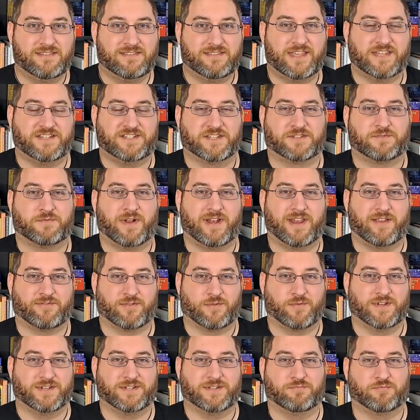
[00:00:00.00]
They just want
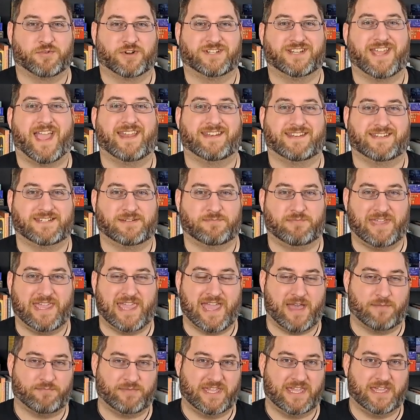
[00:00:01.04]
everyone to pretend to be
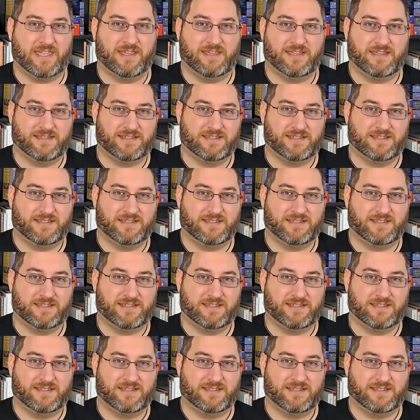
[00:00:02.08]
happy.